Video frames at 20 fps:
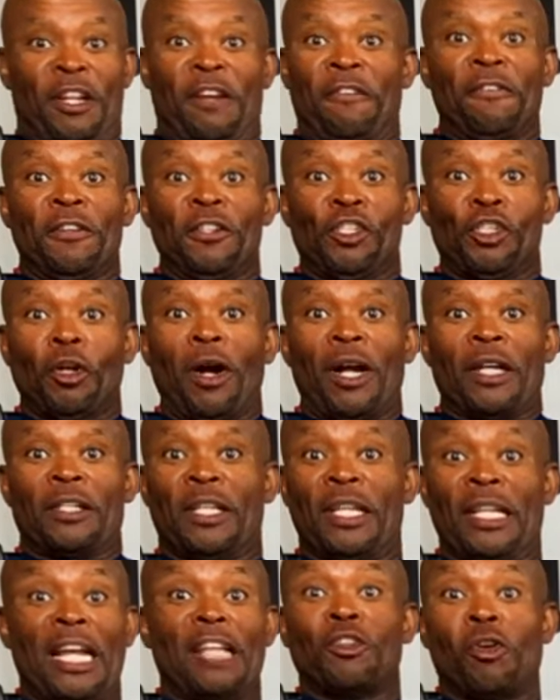different
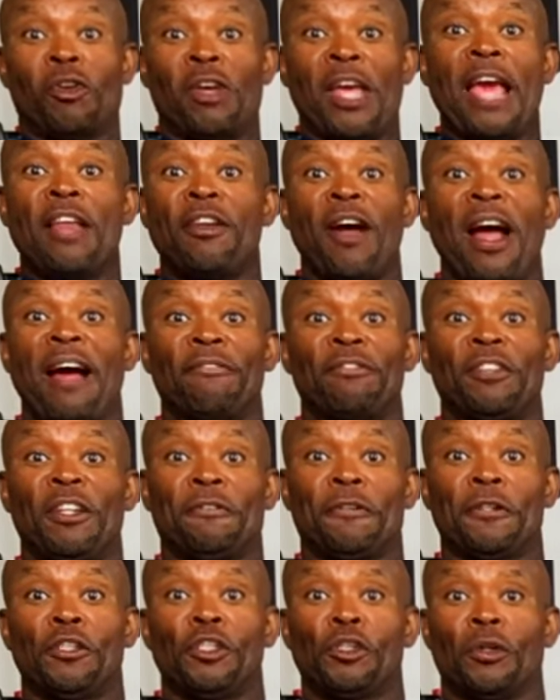shorts, and that's okay to have
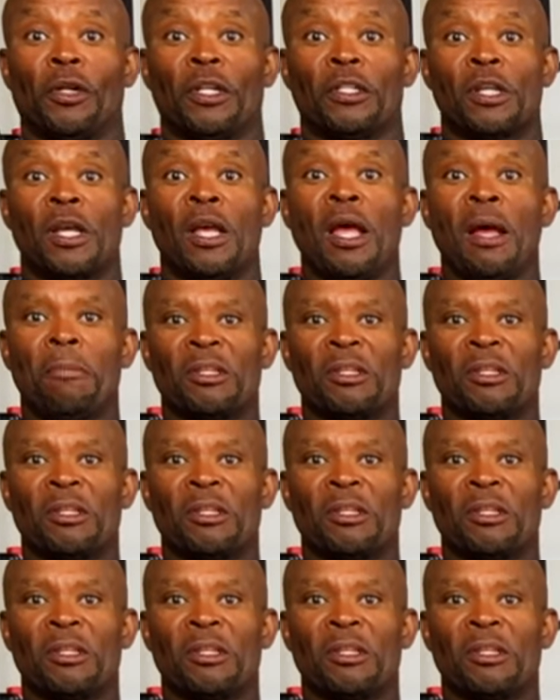different shorts.